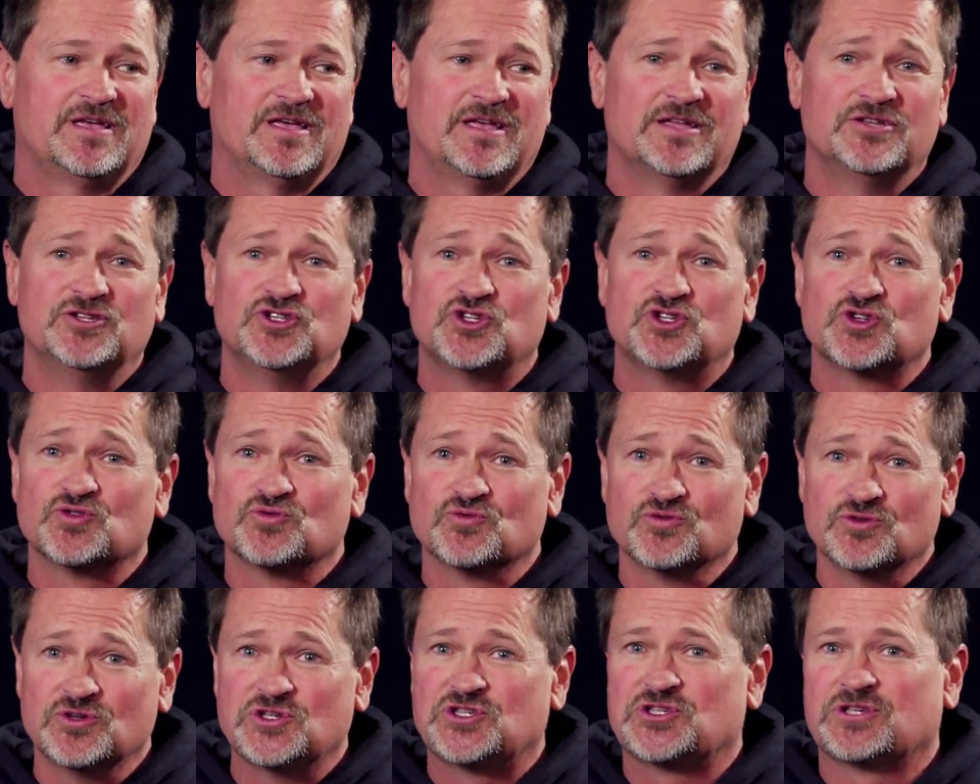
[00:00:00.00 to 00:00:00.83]
in
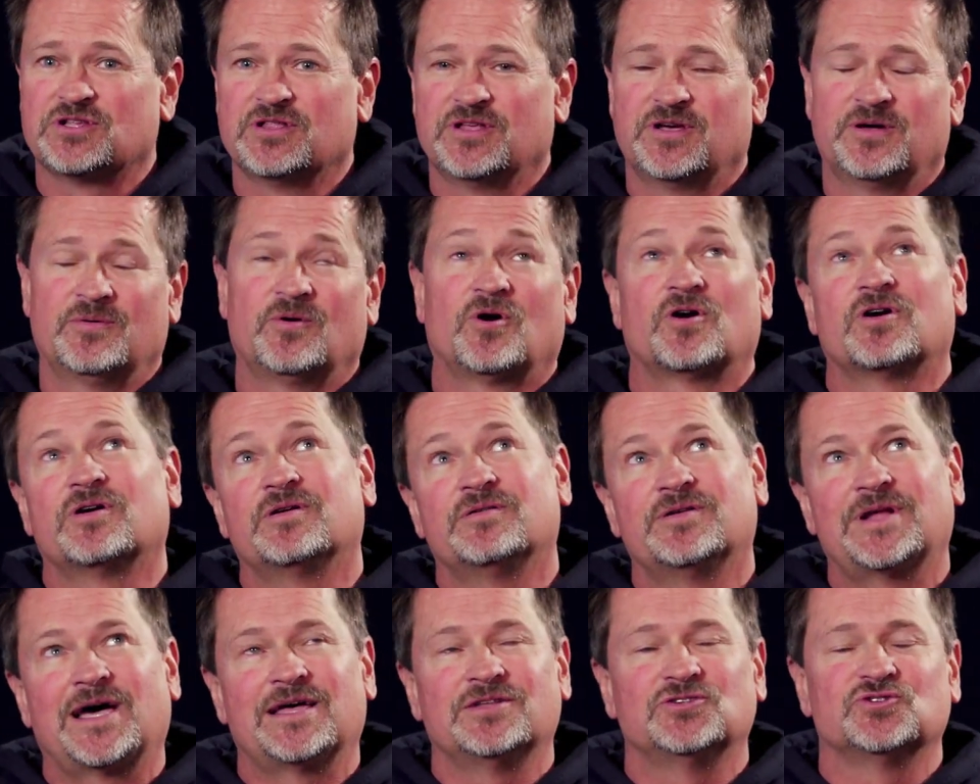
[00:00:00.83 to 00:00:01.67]
Jerusalem, or
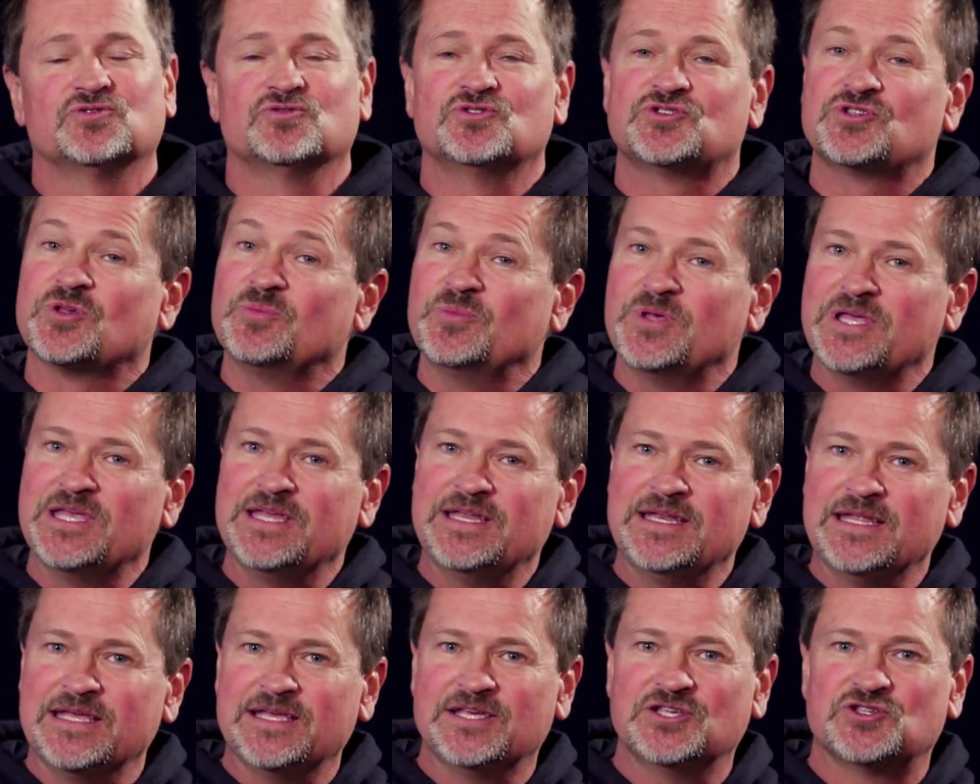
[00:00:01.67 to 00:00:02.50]
not in Jerusalem,
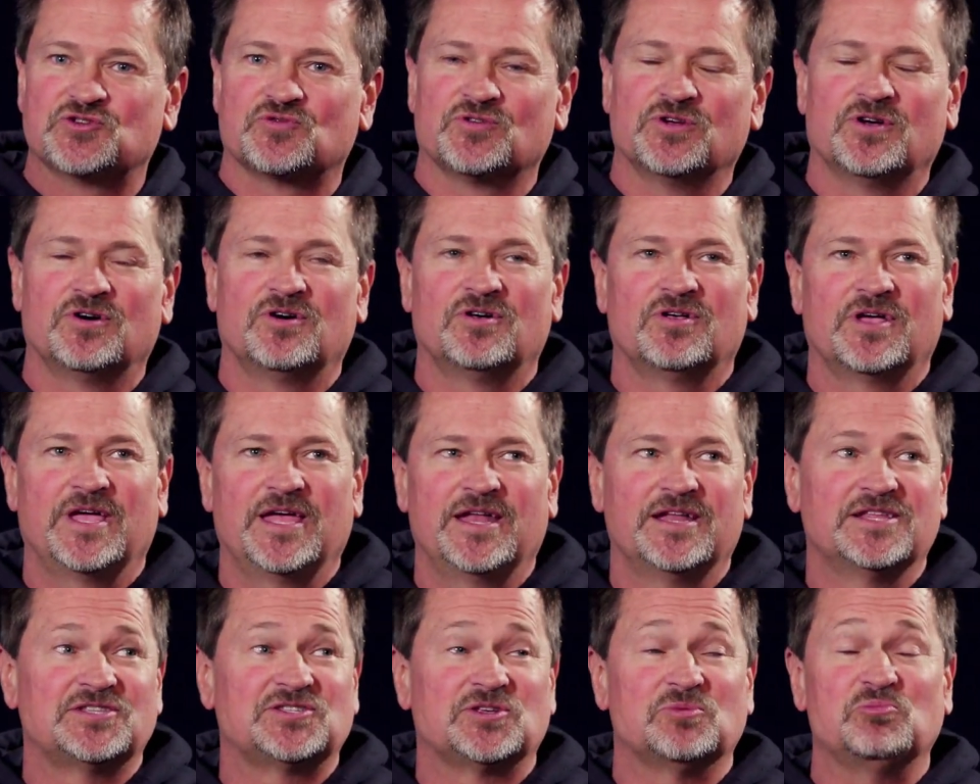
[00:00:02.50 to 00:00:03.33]
in Israel,
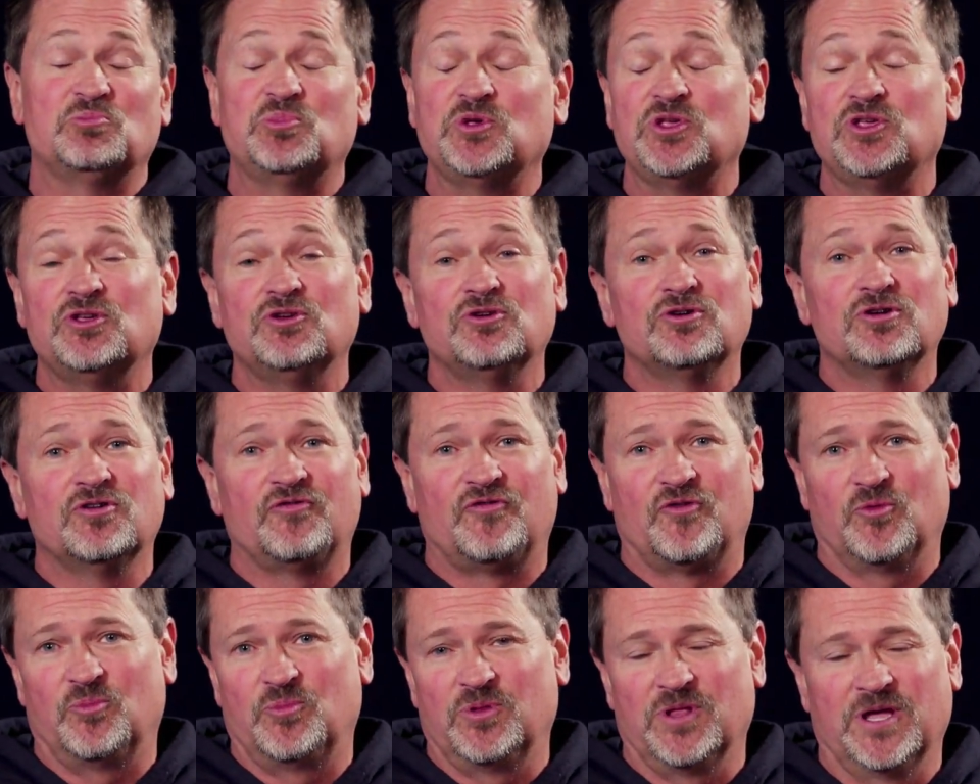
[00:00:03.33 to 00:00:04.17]
and it's a
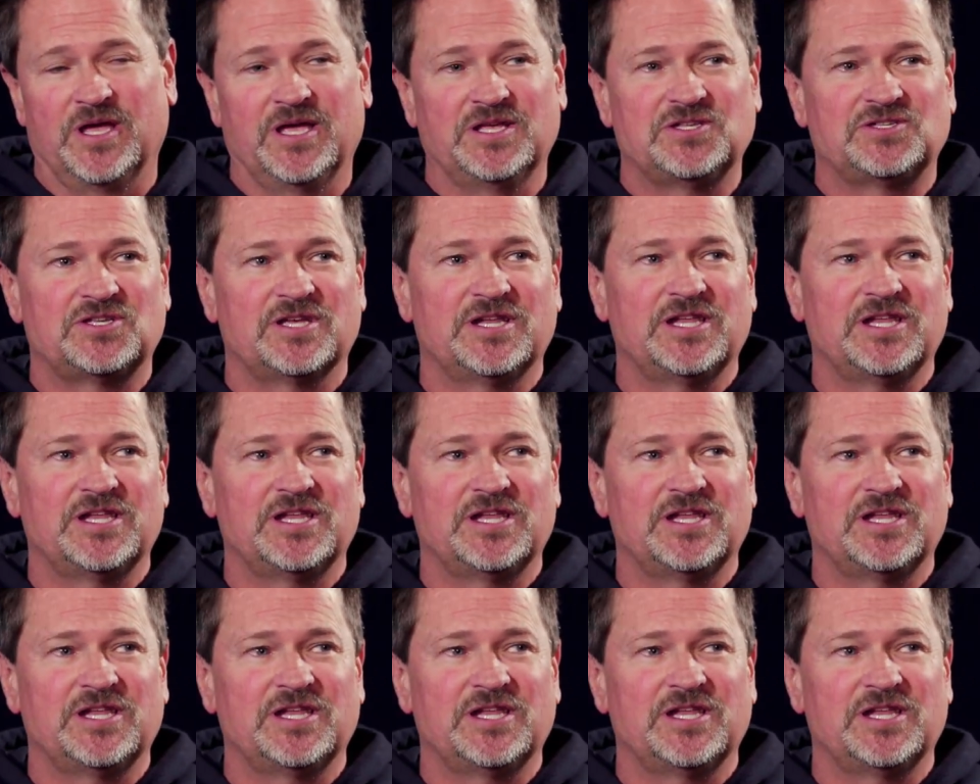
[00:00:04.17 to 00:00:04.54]
beautiful place.